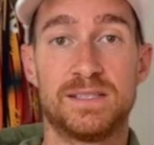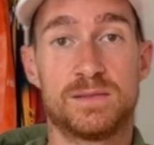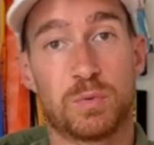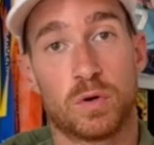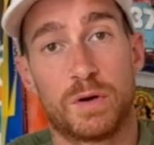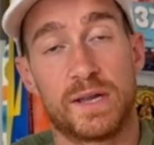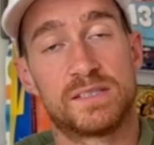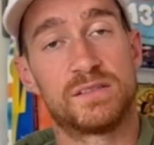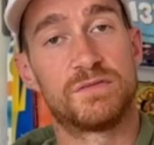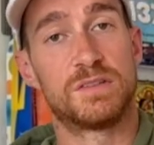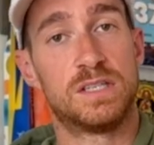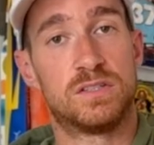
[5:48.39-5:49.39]

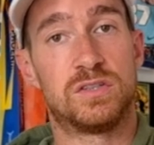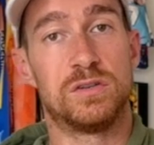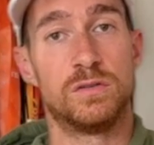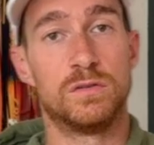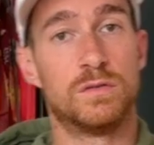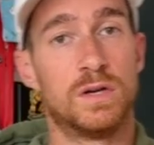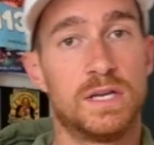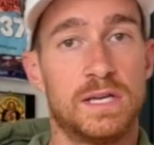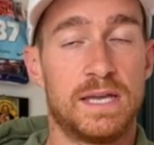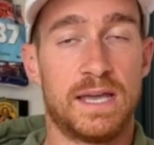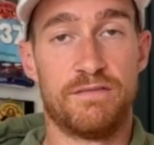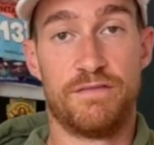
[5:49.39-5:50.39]
progressively to
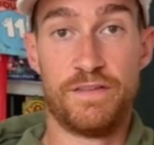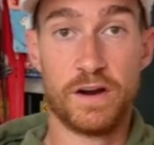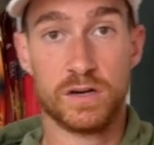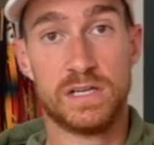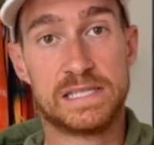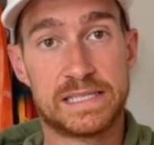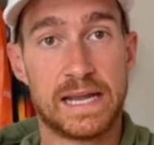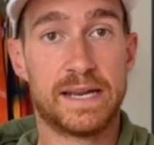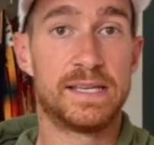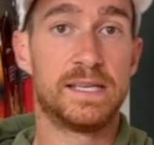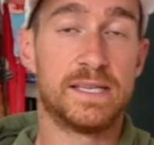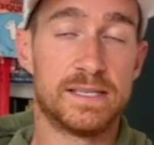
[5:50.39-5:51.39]
a very
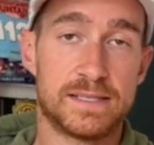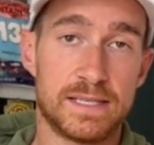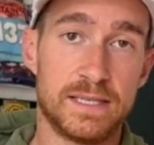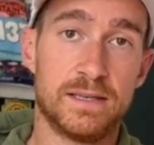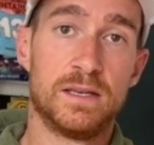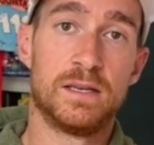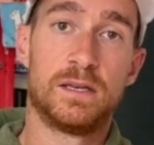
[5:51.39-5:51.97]
steady, easy